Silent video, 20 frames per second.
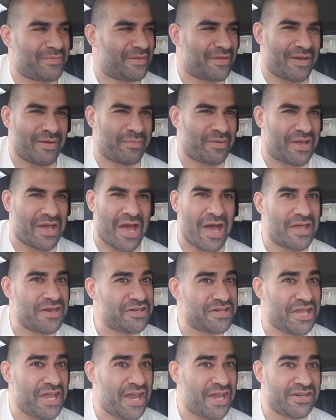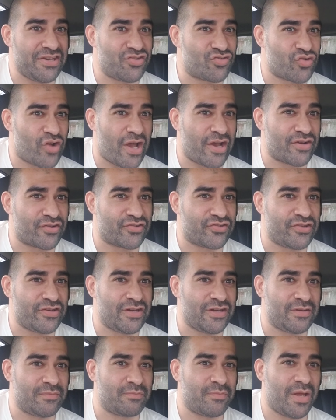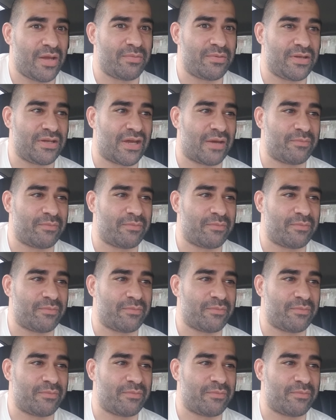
a cotton candy dryer sheet, maybe.